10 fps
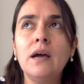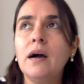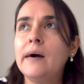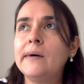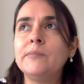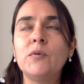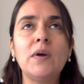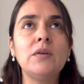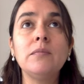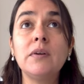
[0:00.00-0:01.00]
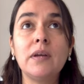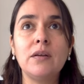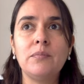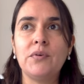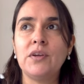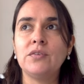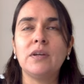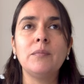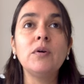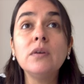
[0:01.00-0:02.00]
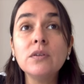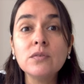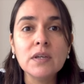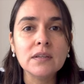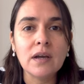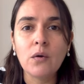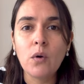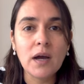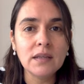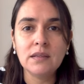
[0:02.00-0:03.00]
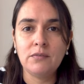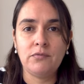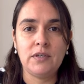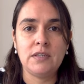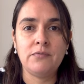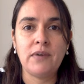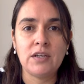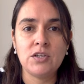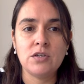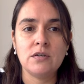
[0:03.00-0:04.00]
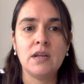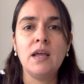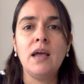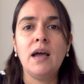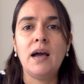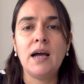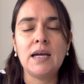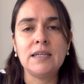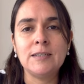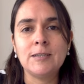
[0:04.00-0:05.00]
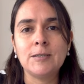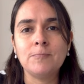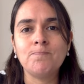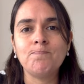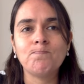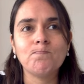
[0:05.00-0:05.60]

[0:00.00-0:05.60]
one numerical operation? I'm going to get a quite different function, and